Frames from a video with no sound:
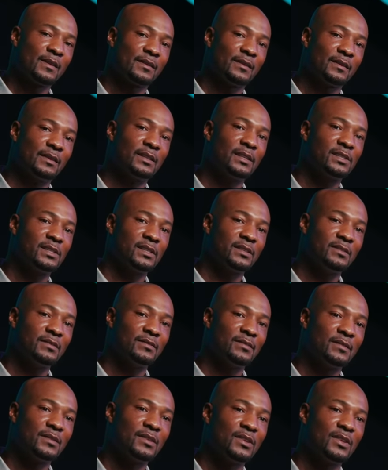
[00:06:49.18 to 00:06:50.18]
Listen,
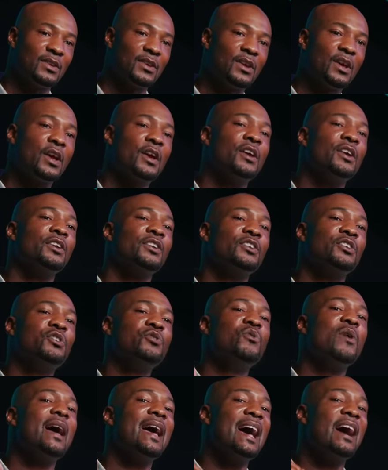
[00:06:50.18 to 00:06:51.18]

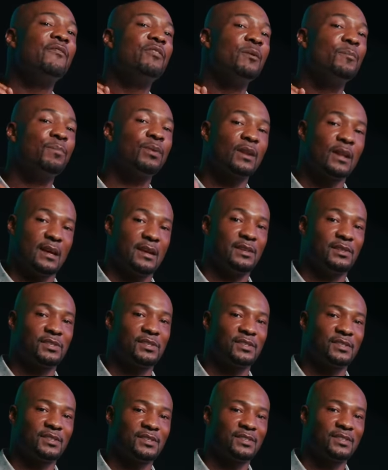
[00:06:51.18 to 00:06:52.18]
you have a
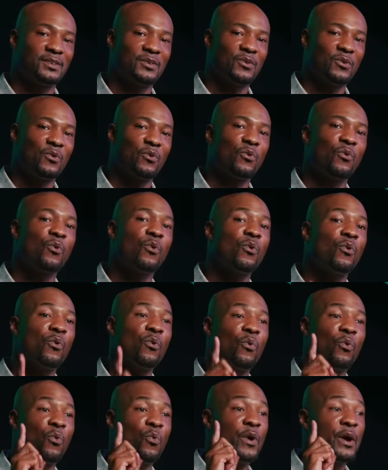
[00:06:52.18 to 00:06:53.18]
place
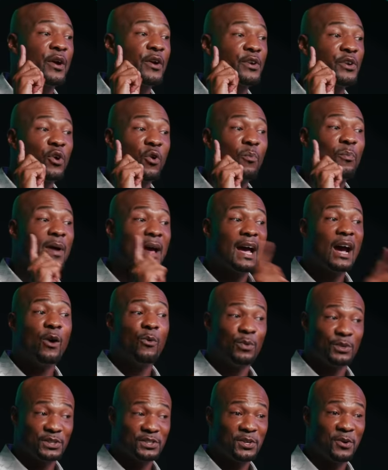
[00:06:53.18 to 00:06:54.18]
where your
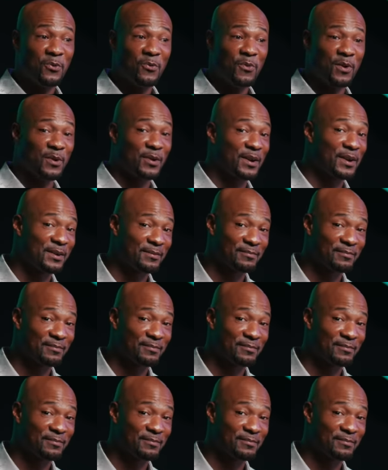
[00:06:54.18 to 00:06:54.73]
powers don't work.